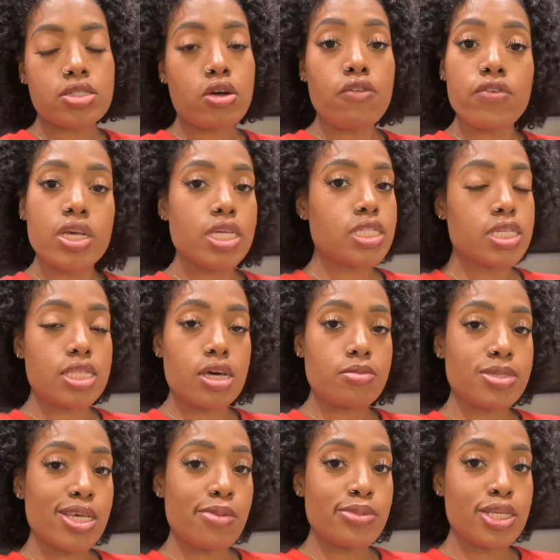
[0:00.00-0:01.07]
Don't forget to
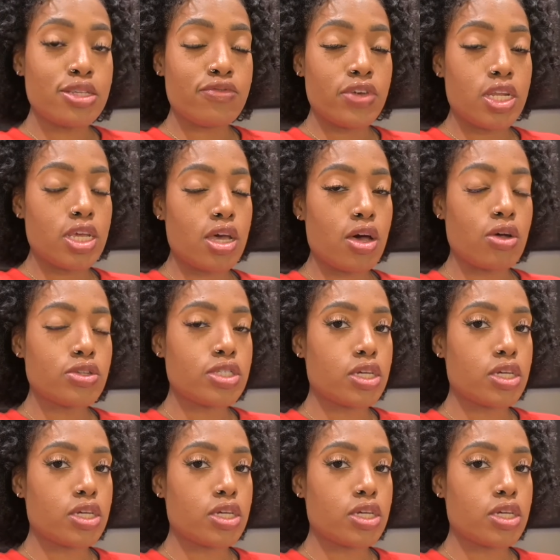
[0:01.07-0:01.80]
thumbs up this video.